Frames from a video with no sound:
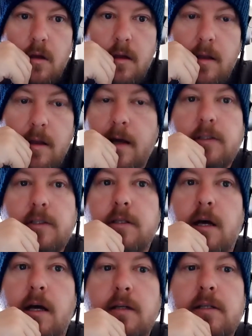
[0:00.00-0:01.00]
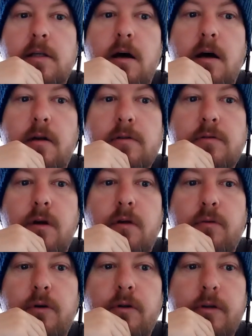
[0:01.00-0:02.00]
yeah, I just thought it was a
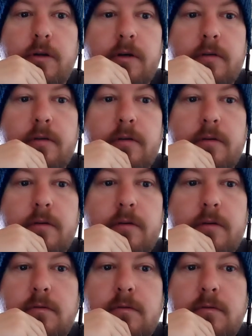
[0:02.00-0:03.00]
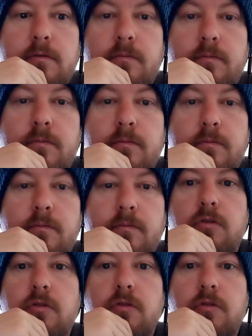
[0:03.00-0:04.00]
really strong,
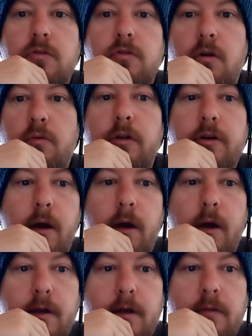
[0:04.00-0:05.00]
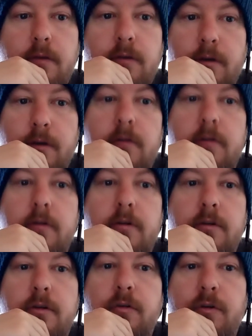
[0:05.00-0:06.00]
a really good reminder. Like, look,
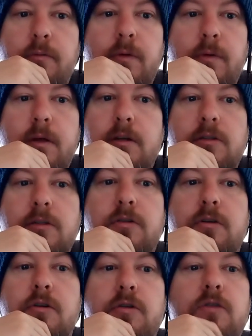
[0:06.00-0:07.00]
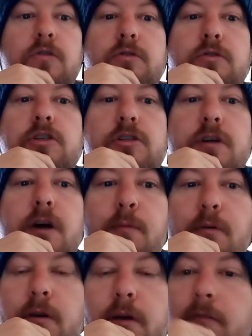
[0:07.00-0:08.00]
you just stop.
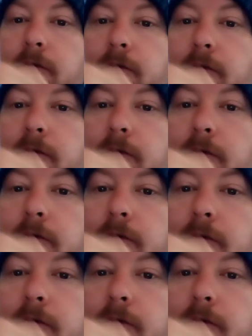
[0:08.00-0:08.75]
In fact, we even said